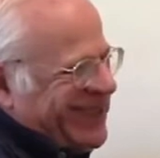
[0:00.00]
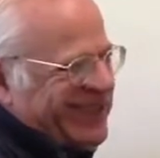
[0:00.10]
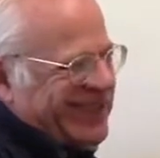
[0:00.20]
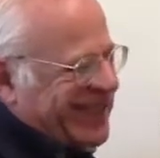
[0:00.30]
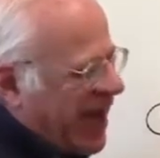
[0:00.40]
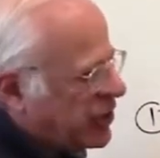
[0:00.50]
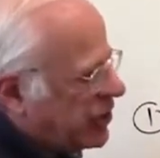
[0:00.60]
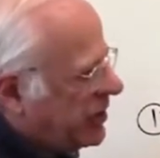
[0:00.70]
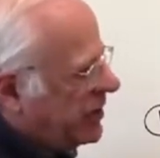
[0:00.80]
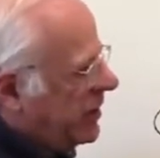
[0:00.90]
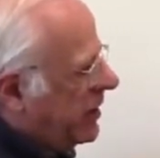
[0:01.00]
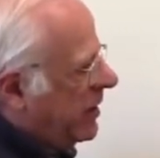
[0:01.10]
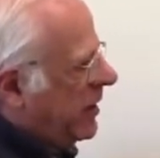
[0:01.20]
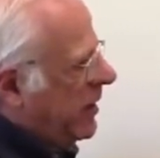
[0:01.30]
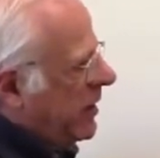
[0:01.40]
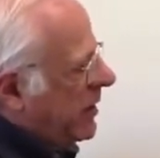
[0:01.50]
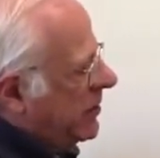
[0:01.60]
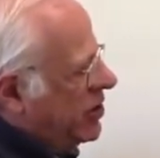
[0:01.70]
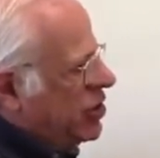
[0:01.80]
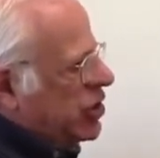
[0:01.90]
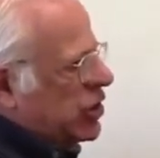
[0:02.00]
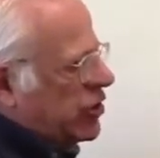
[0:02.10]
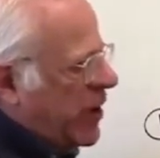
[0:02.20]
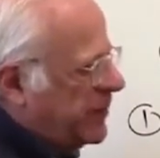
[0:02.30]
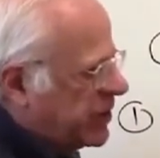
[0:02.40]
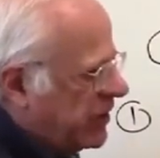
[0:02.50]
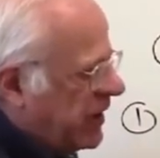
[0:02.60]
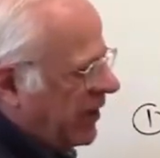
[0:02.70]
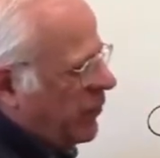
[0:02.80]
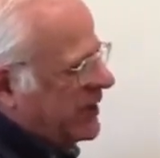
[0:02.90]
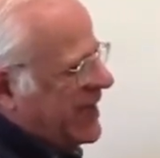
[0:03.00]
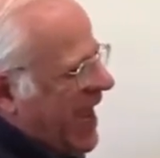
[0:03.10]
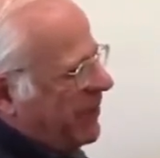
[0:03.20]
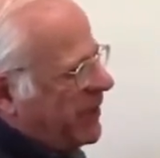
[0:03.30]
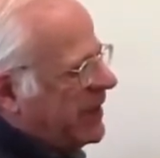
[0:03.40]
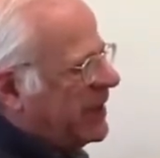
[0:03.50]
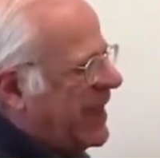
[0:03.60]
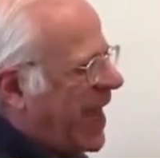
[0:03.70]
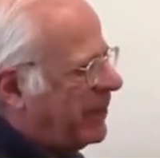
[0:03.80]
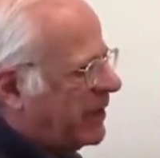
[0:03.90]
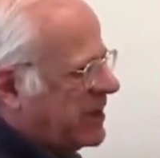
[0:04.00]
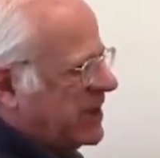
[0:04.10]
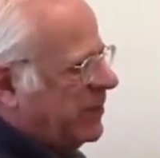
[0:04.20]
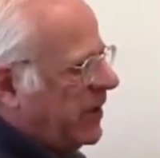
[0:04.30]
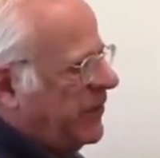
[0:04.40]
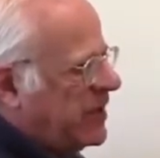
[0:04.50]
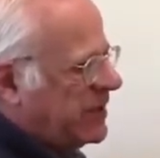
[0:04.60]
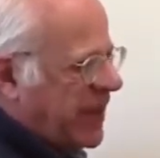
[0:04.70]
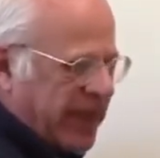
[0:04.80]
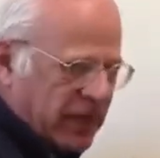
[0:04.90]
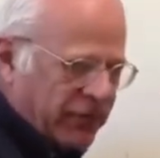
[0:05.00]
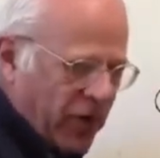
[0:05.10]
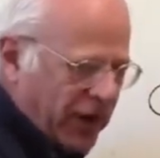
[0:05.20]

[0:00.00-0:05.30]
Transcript: discussion, description of what's happening in capitalism of his day in